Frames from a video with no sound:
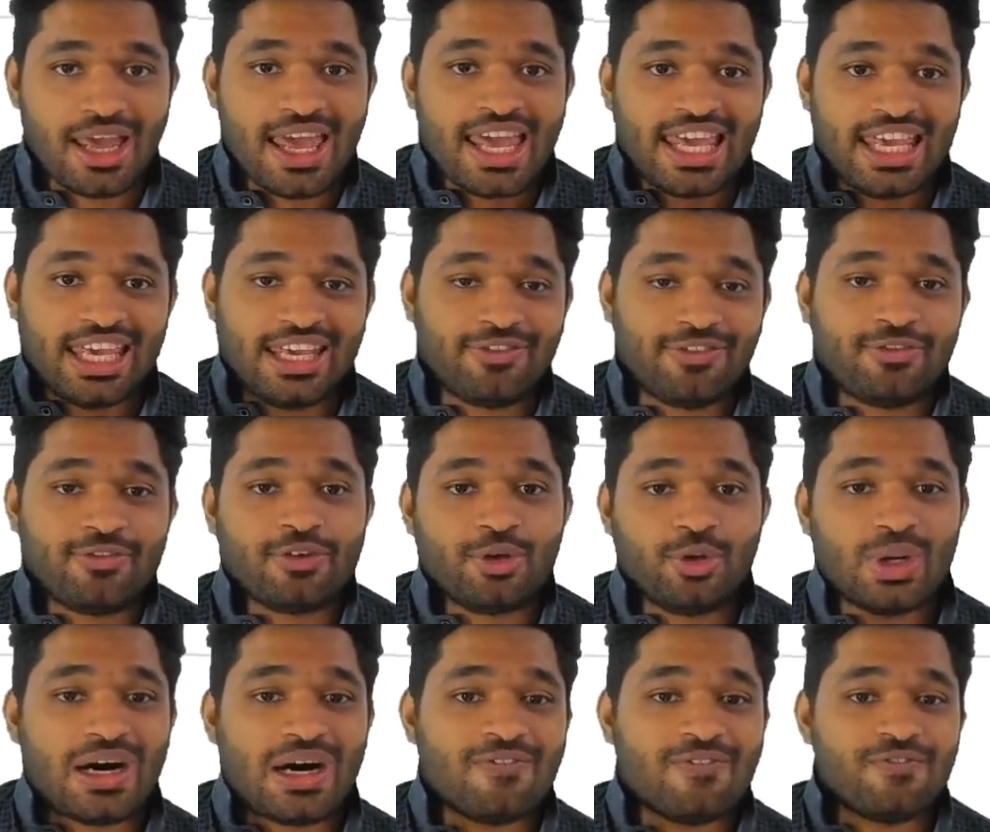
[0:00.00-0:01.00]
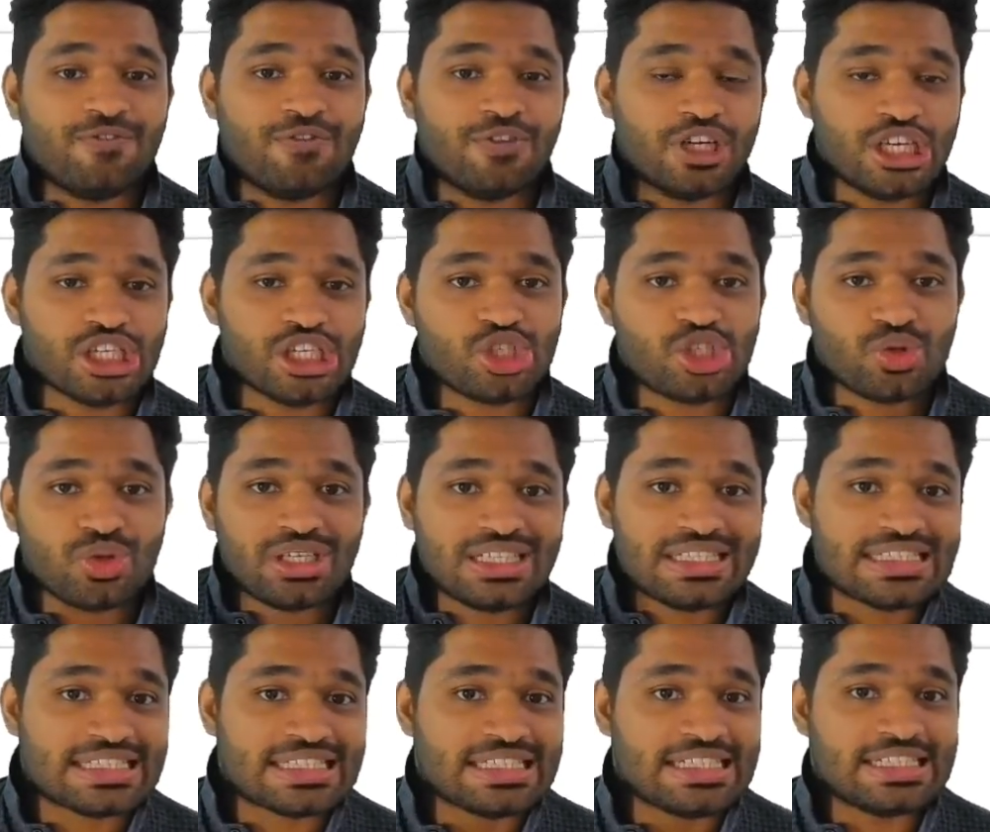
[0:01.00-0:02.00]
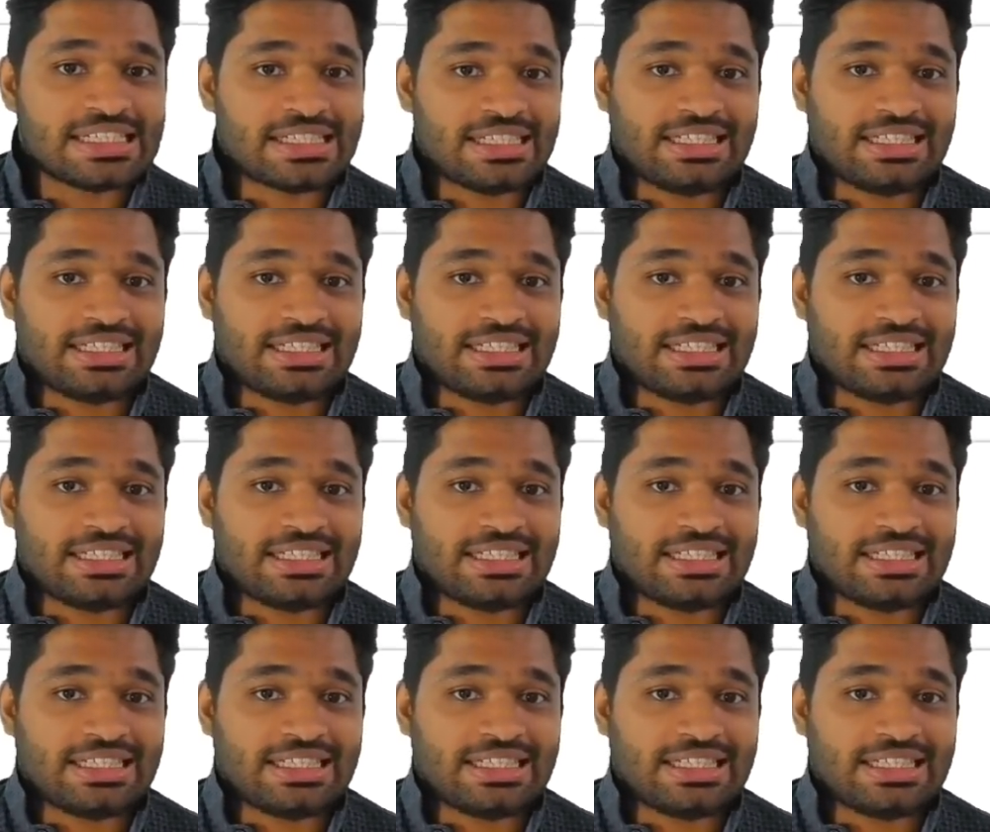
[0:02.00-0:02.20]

if you are virtually certain.